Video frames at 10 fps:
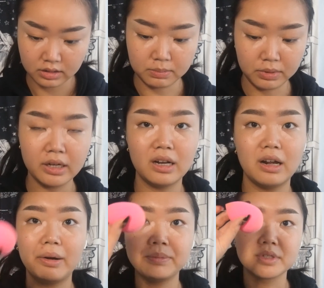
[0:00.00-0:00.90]
To blend it
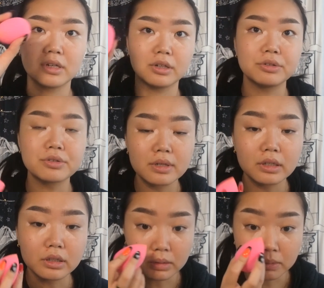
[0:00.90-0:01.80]
out, I'm just going to use a
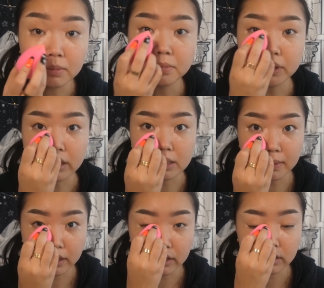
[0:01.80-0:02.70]
little beauty
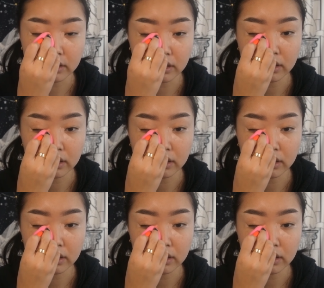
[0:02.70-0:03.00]
sponge.